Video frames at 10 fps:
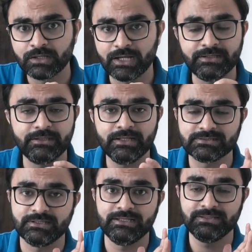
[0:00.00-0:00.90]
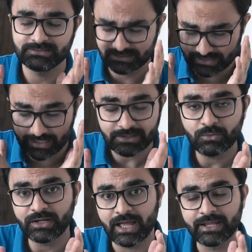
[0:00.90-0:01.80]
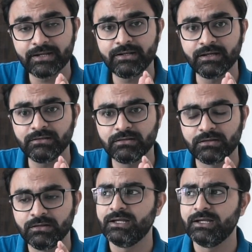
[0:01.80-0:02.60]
I think that's exactly what I had done.